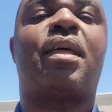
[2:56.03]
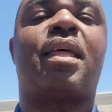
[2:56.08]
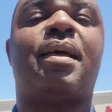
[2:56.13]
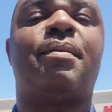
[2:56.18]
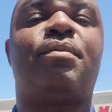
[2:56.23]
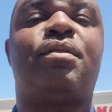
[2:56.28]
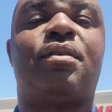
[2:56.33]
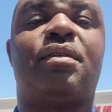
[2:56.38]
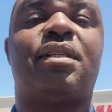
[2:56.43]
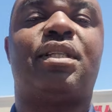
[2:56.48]

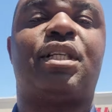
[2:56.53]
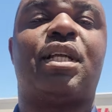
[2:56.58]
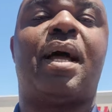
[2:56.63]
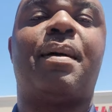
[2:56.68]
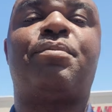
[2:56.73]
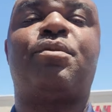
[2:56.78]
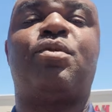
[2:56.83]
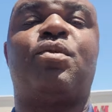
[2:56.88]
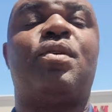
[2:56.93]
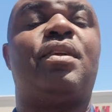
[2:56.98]
came to the
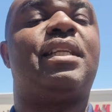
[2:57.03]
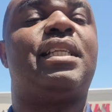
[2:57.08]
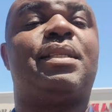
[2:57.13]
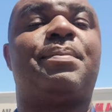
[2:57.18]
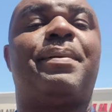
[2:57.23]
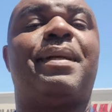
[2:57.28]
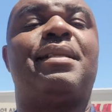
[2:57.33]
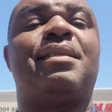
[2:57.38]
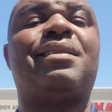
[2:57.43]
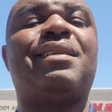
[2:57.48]
shop to only
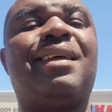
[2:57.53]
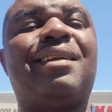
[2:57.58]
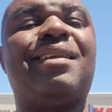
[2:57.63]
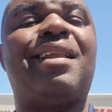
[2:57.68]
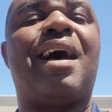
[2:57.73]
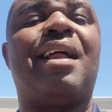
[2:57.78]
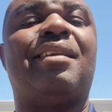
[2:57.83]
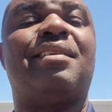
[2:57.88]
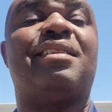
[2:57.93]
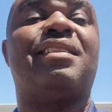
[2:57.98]
spend
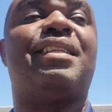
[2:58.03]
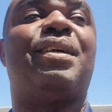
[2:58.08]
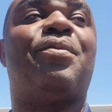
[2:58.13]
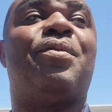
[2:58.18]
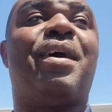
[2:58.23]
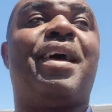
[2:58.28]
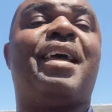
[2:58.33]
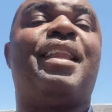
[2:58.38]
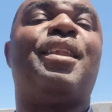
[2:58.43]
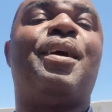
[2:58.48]
$10, they
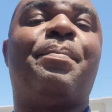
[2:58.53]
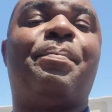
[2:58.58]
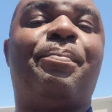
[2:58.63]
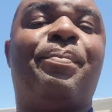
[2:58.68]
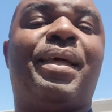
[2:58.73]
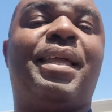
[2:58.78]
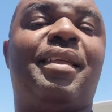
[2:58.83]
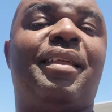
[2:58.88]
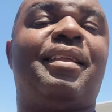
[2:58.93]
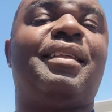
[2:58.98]
will end up
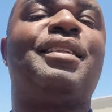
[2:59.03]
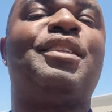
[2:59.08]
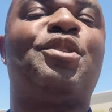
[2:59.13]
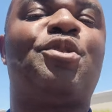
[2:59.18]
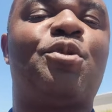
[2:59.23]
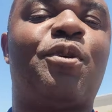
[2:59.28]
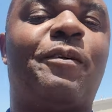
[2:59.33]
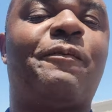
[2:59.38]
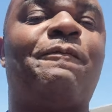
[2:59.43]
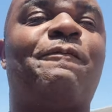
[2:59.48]
paying
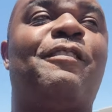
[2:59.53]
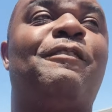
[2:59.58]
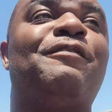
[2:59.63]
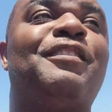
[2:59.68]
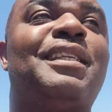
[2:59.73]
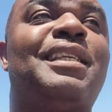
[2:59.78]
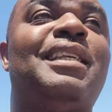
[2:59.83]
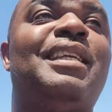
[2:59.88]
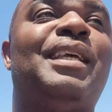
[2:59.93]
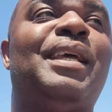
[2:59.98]

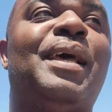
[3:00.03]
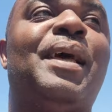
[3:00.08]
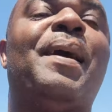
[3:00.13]
$12.50.